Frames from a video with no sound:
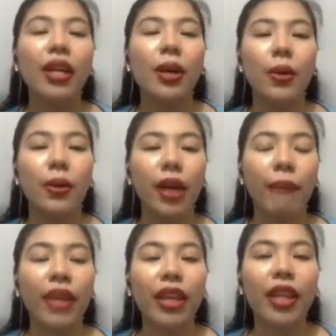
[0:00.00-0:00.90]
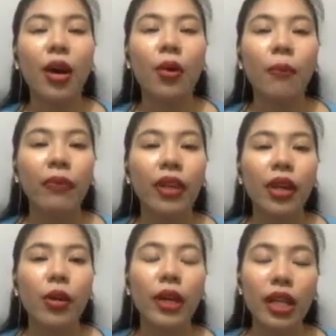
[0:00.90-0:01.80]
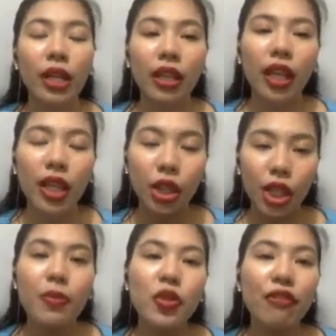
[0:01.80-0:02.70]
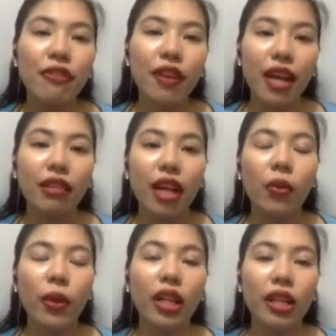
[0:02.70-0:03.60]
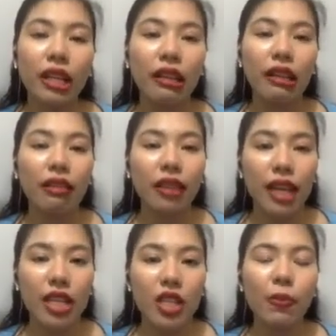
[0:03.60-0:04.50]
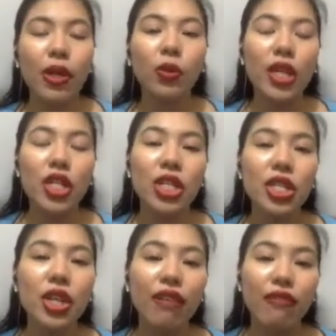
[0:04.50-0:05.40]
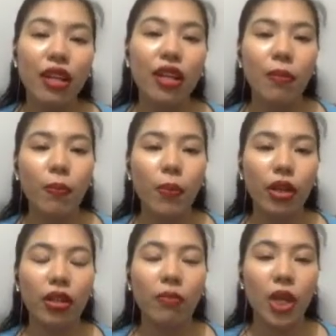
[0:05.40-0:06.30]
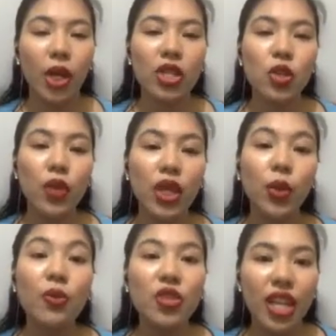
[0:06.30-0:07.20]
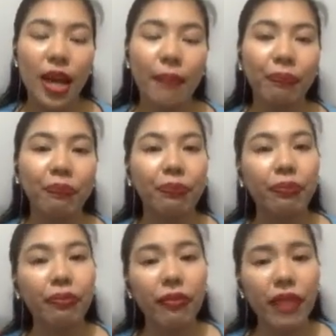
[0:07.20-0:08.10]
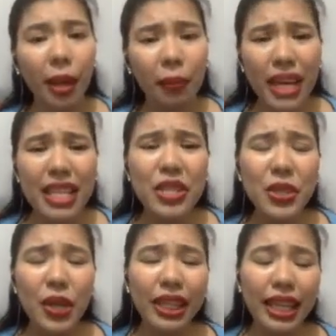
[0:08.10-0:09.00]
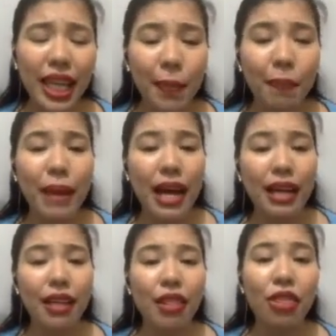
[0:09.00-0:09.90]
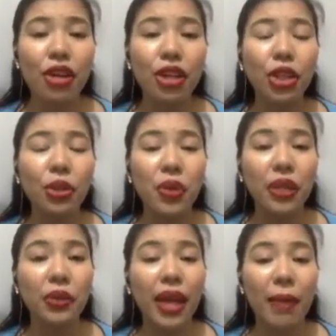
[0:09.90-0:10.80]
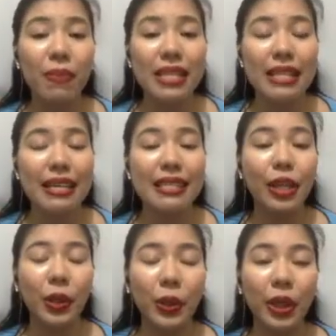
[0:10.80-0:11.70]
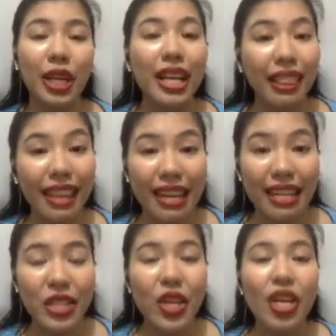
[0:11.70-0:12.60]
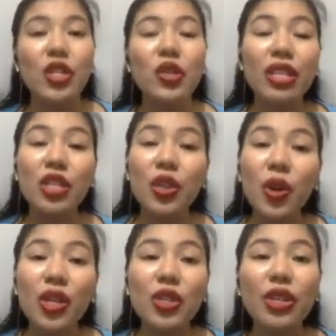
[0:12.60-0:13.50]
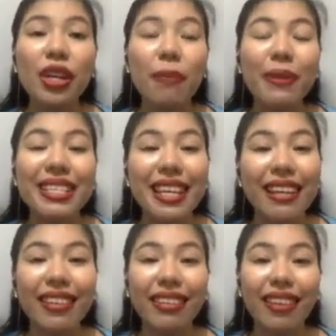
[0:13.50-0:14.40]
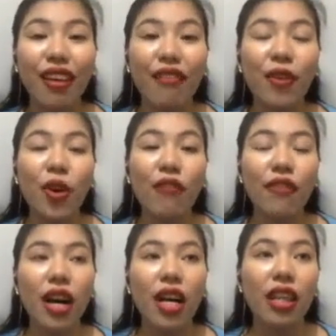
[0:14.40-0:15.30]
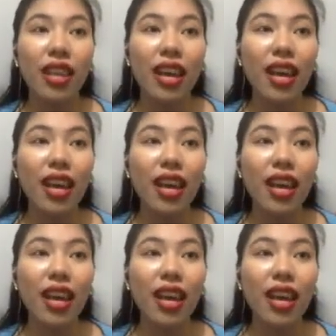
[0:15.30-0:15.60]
Okay, now when it in terms of writing a well-written text, punctuations are very important because we use them based on the impact and thought you want to emphasize in your text. So it's also representative of the